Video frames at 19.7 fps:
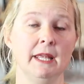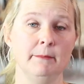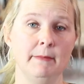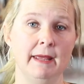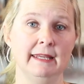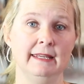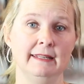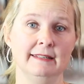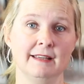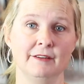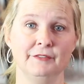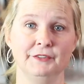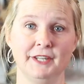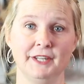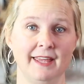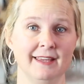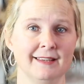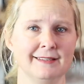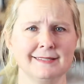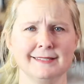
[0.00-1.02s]
in making deviled
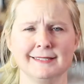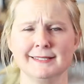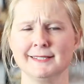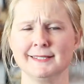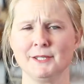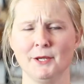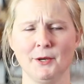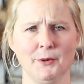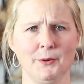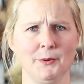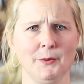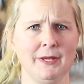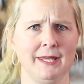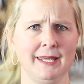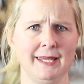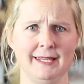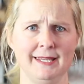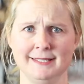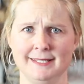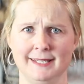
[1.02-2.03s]
eggs is so
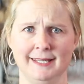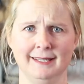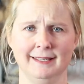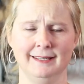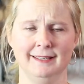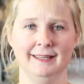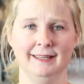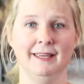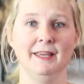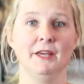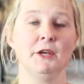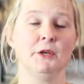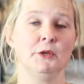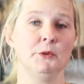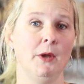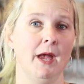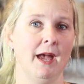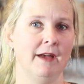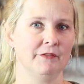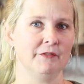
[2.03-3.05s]
easy.
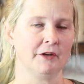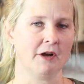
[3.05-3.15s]
You have